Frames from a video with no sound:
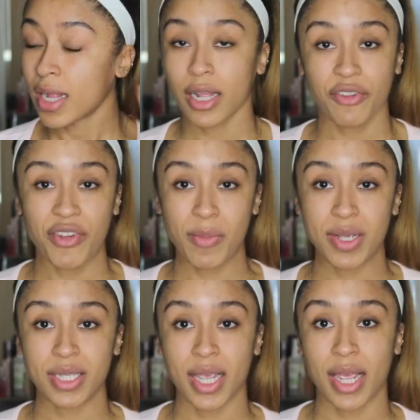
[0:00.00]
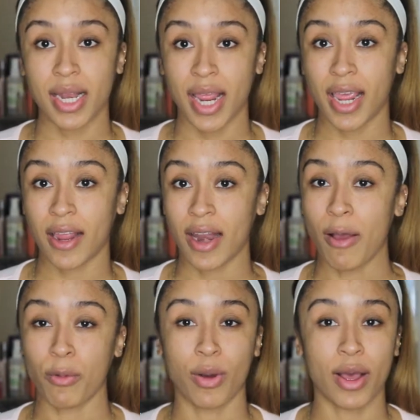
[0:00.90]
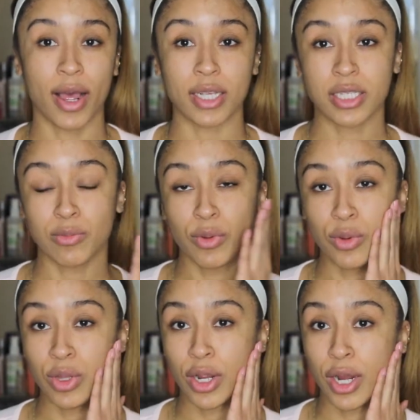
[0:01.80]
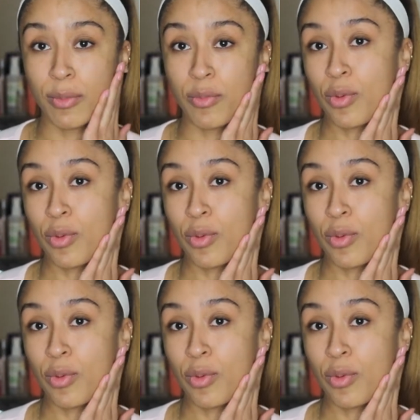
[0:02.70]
clarify my skin, and I want a smoother,